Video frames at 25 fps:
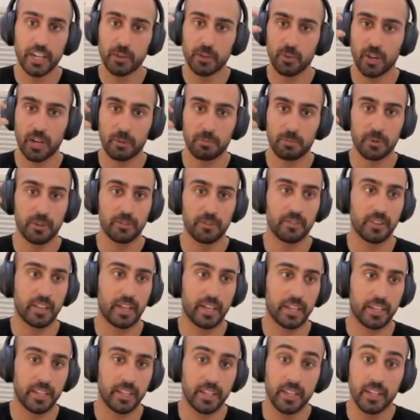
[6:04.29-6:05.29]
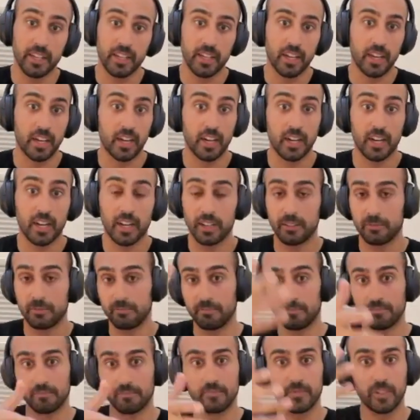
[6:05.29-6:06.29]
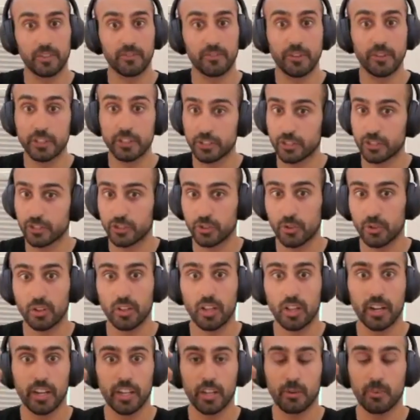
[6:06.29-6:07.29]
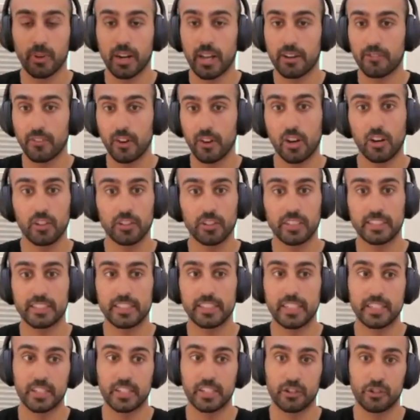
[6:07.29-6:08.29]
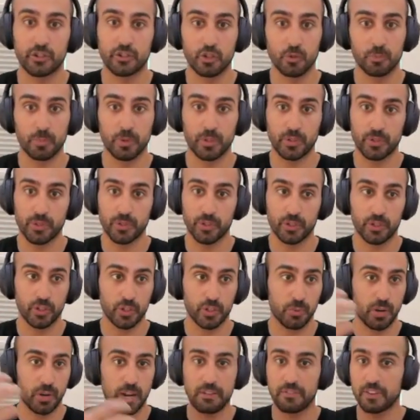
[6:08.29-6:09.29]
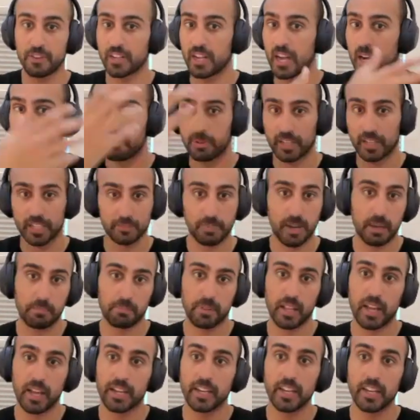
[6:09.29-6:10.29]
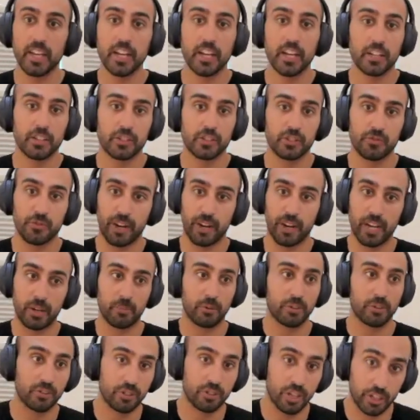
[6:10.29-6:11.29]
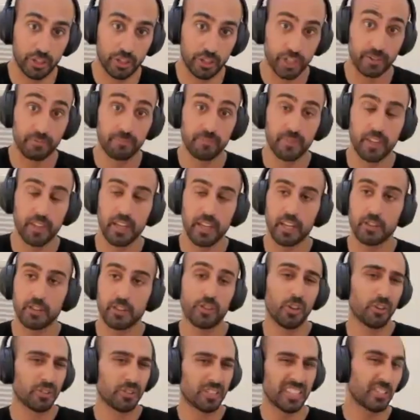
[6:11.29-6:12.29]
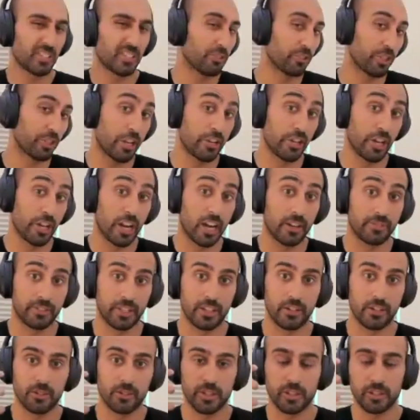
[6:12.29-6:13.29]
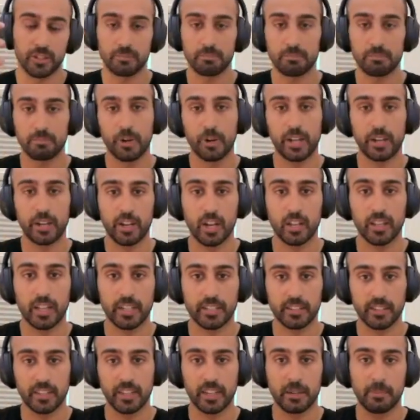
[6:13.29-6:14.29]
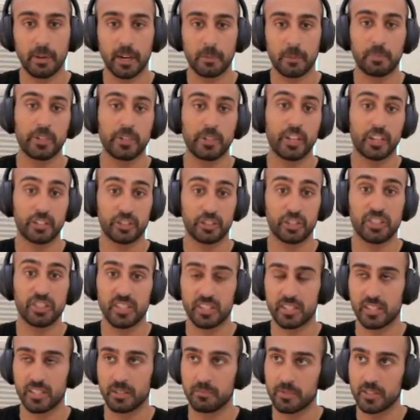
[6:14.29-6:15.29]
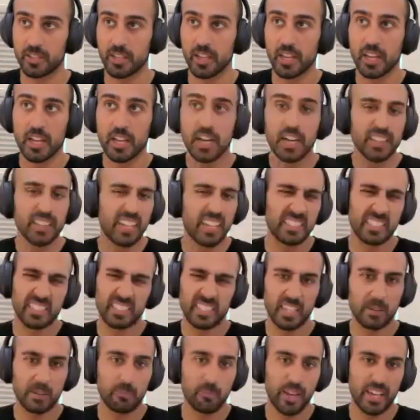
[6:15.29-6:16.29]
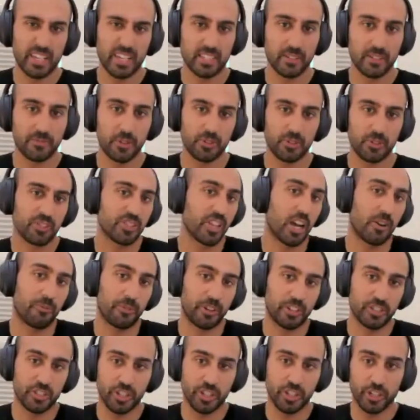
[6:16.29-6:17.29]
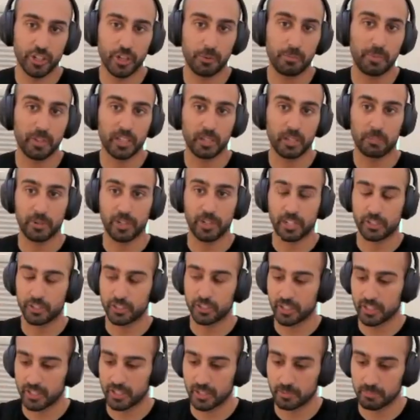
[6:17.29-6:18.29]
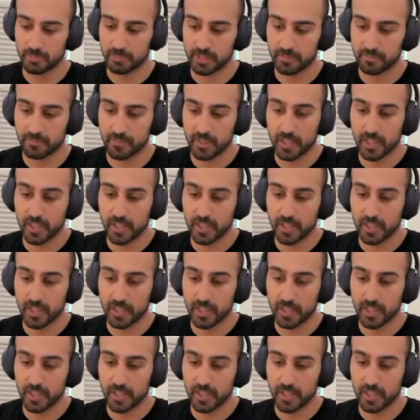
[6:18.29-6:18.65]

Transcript: You want to put like version control on it. You want to have all these things that are super critical. You want to have a complex pipeline for anyone to touch it. Those things don't change that often. Those are what I call like, think about it, production systems. That's the same way as if you're a software engineer, you're building production systems.